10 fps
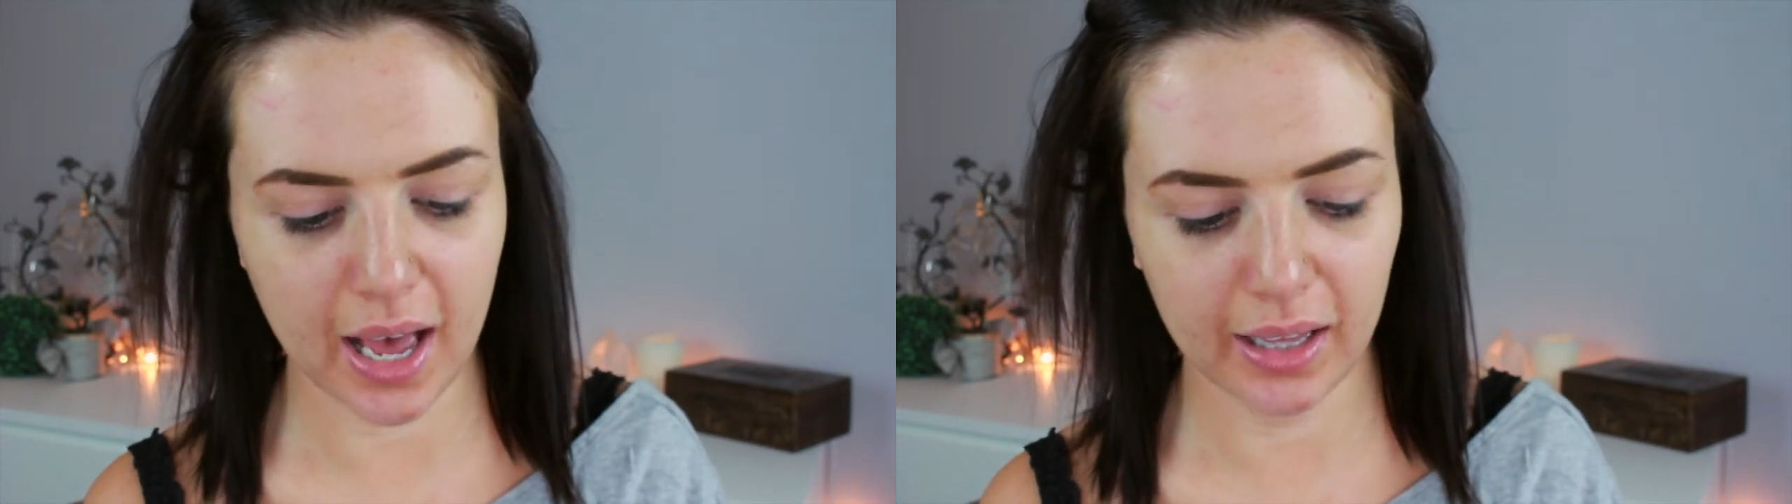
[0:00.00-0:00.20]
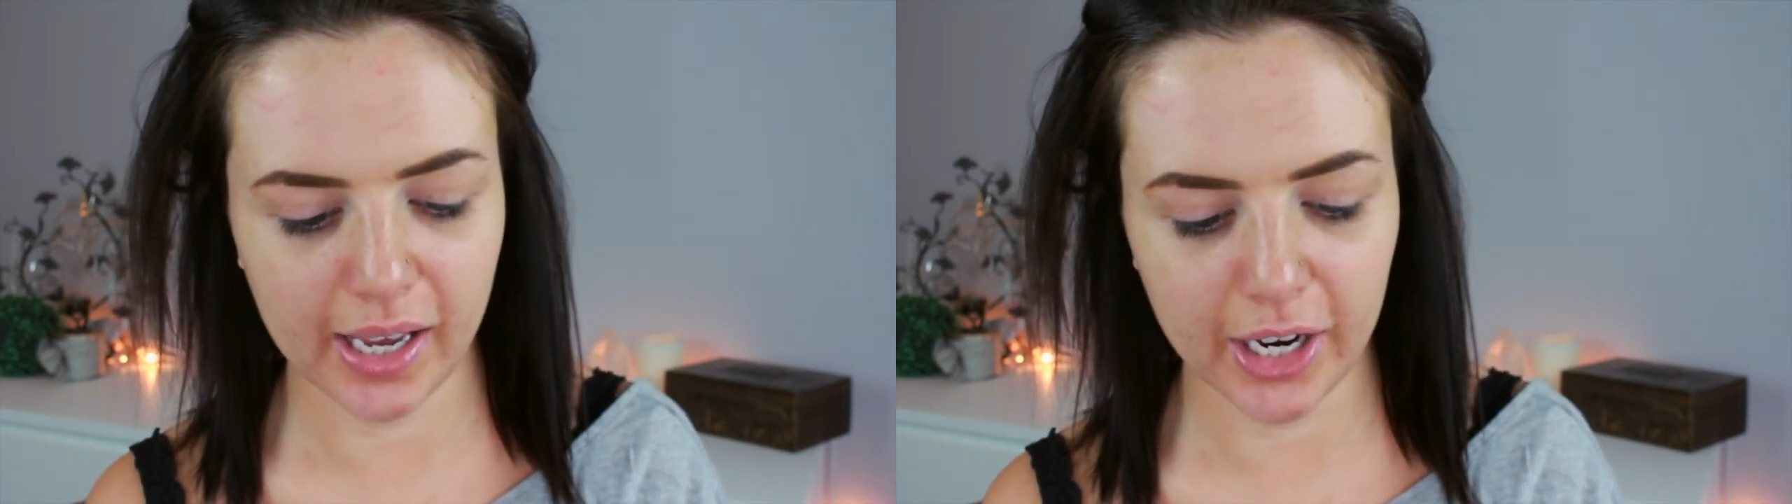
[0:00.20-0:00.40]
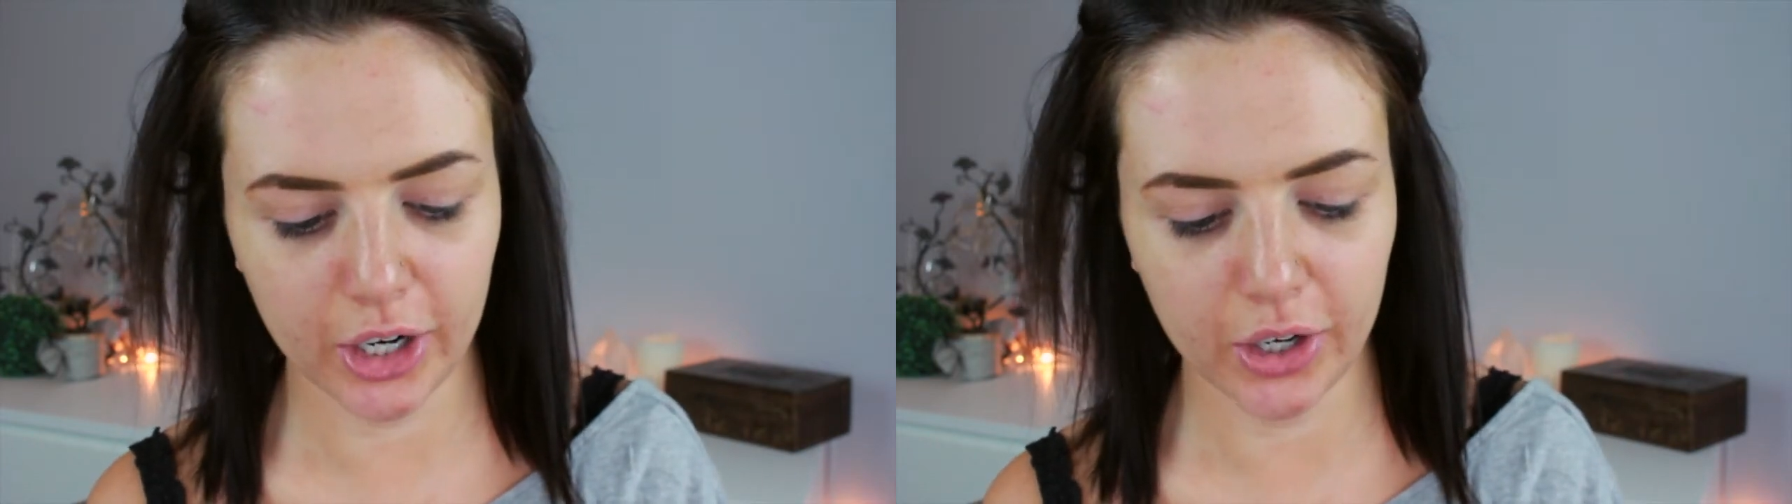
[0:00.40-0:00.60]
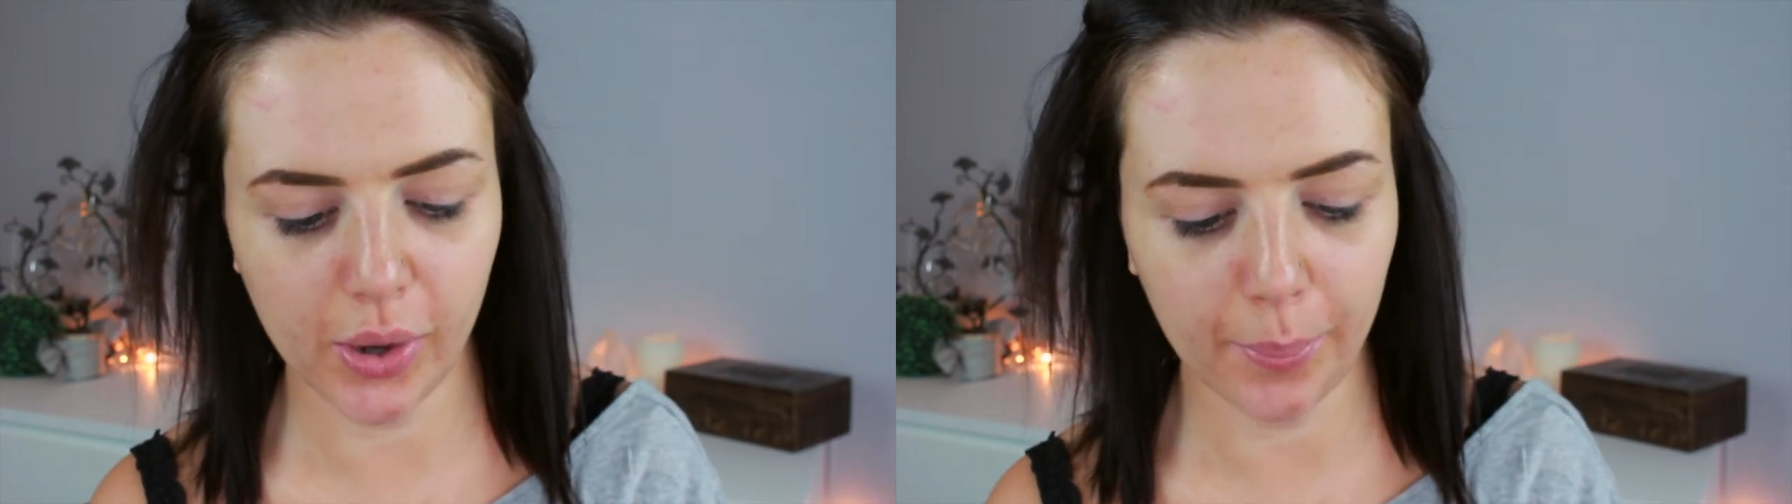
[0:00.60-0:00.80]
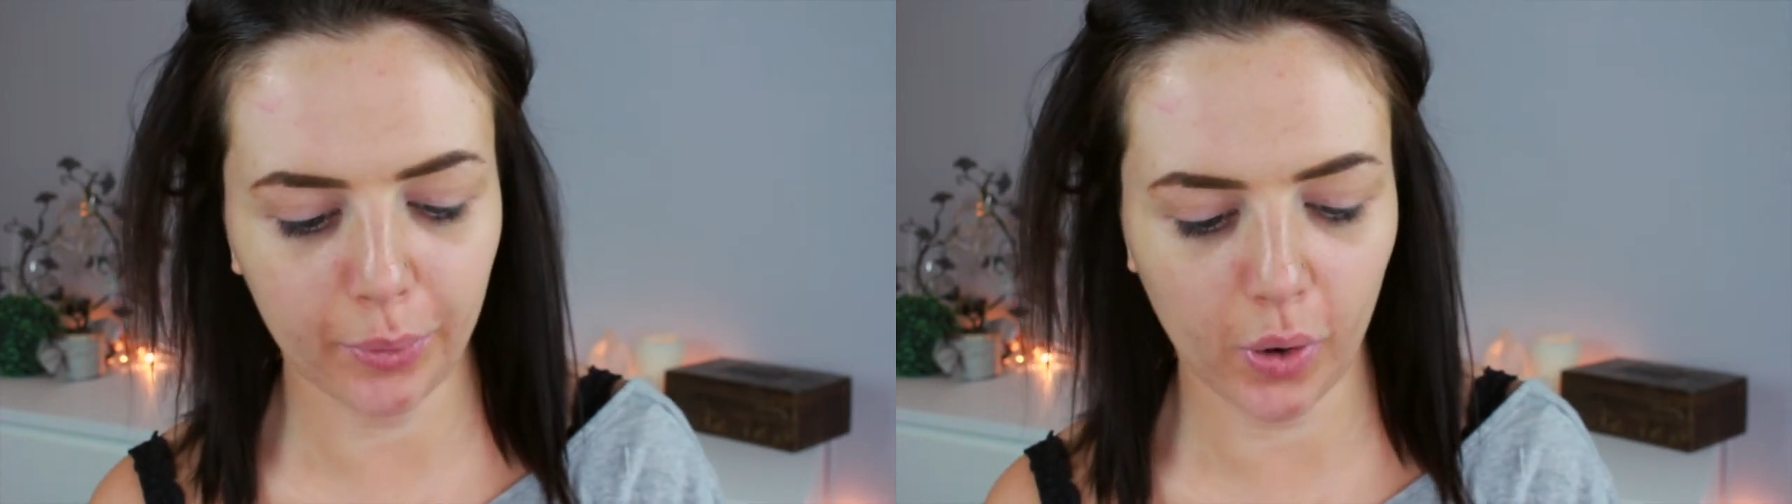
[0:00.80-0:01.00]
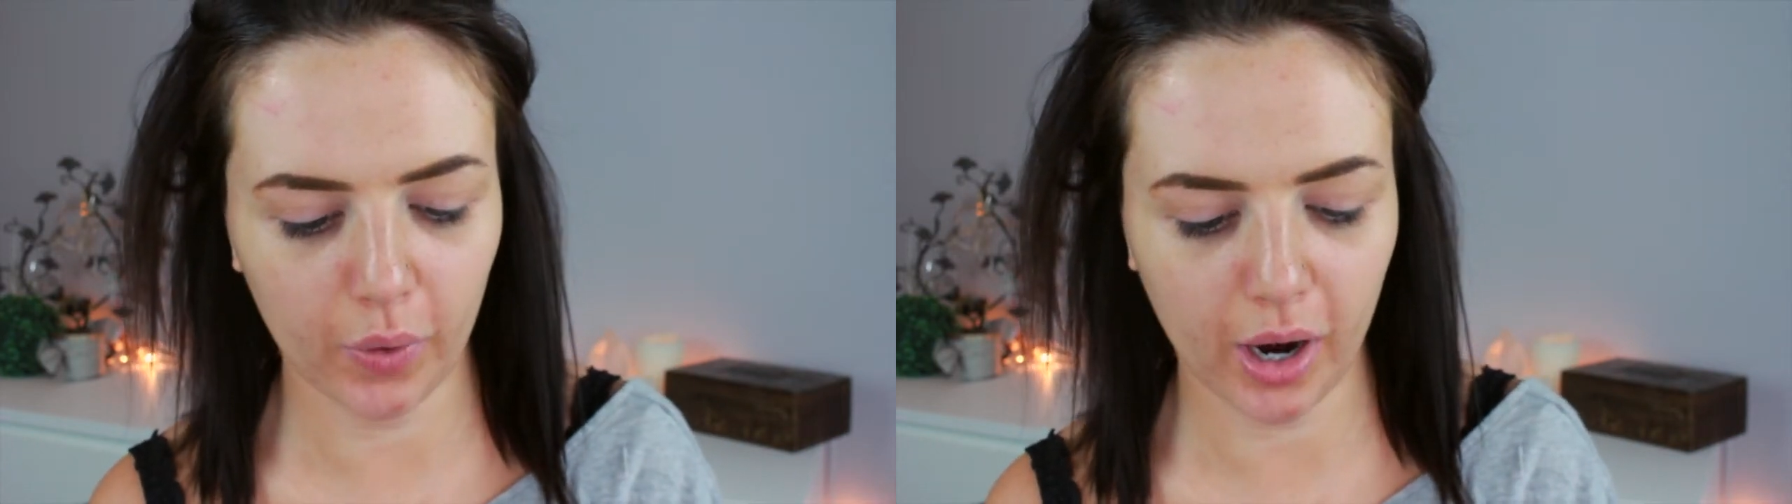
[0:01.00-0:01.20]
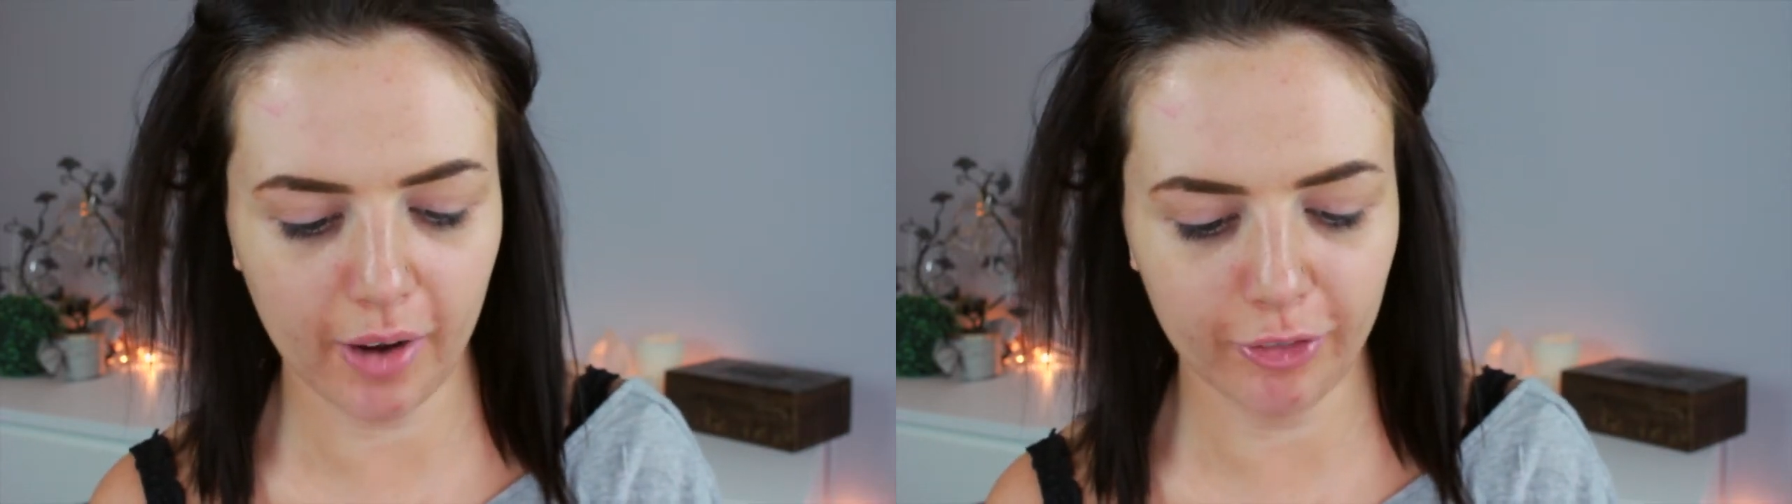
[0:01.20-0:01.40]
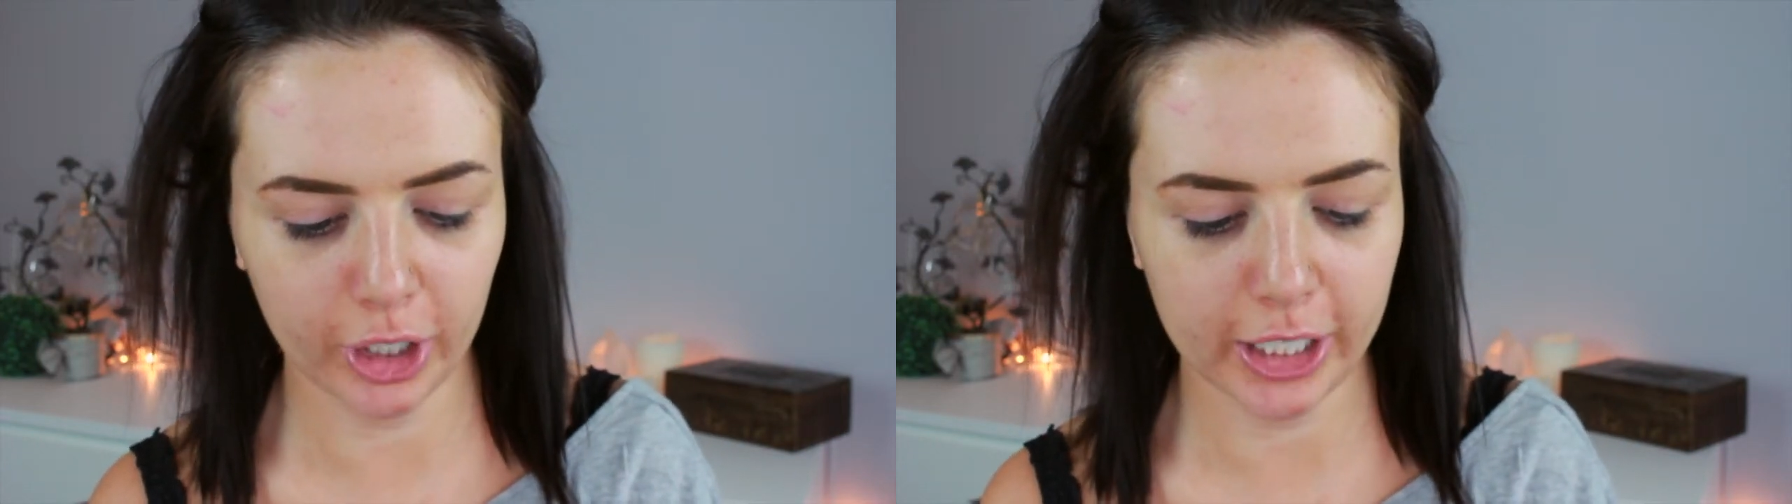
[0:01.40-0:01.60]
LA Girl Pro
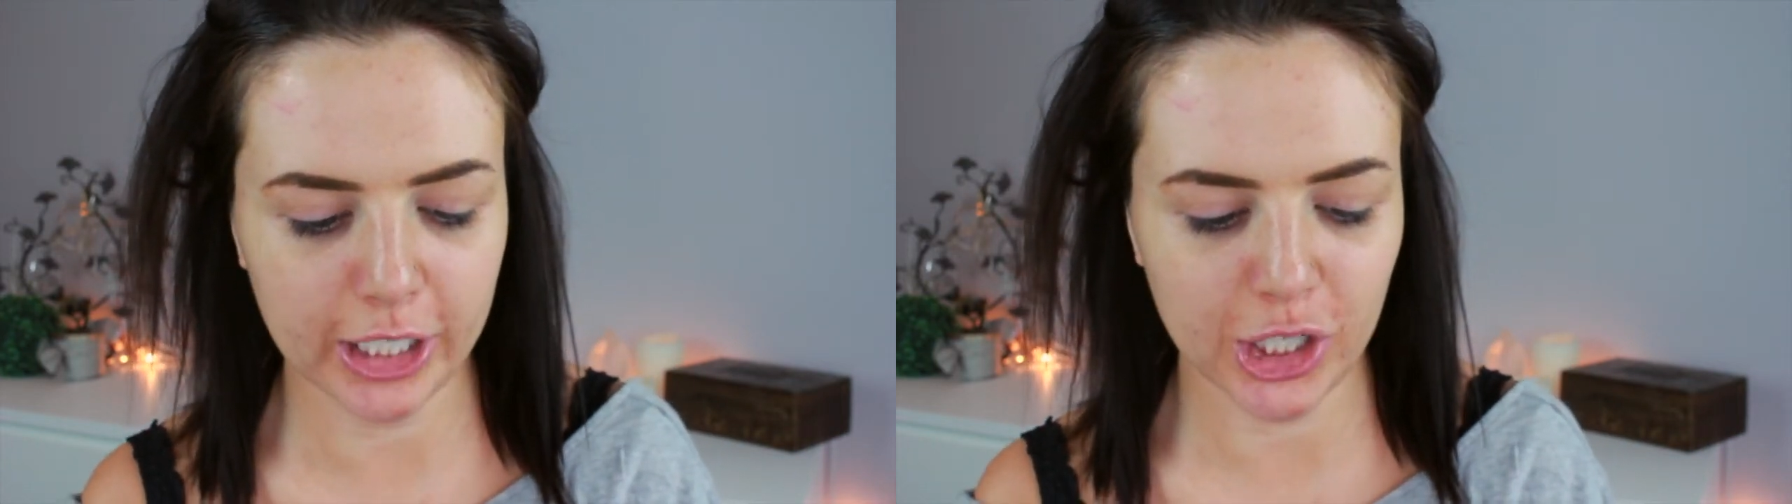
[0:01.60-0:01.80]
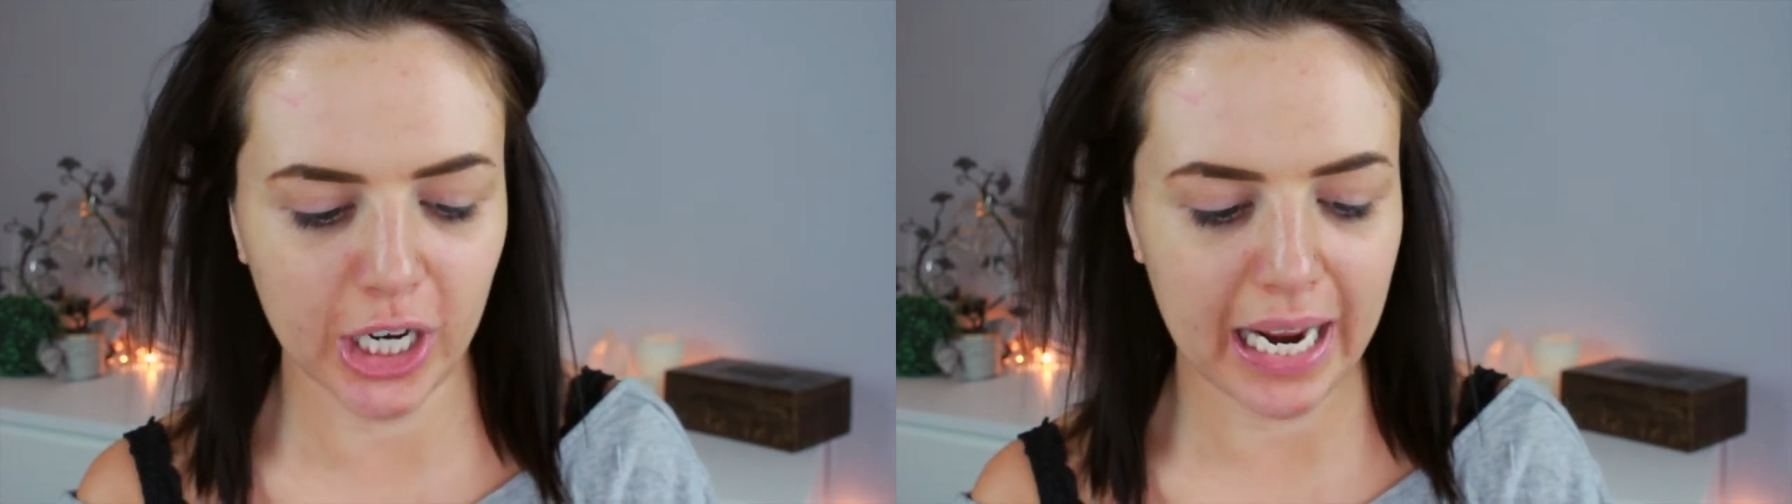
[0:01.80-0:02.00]
Coverage